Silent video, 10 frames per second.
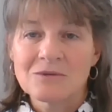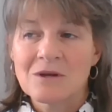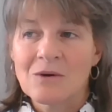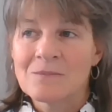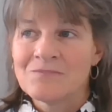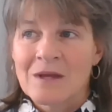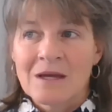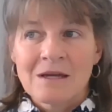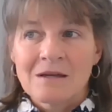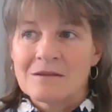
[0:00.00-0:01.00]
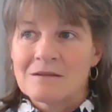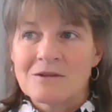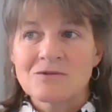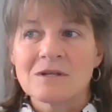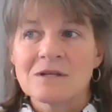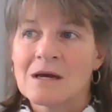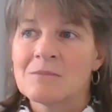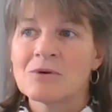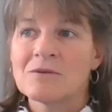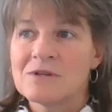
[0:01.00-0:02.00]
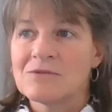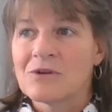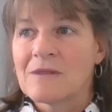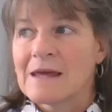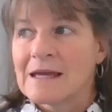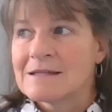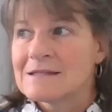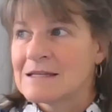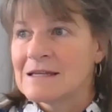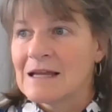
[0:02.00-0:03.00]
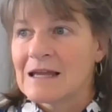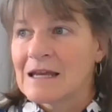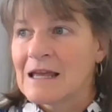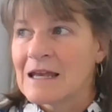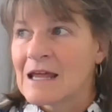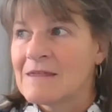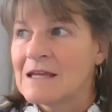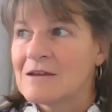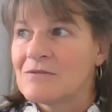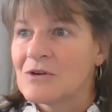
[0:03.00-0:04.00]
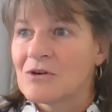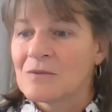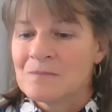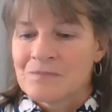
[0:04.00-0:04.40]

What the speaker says: So there's a number of different things. And again, I think if you're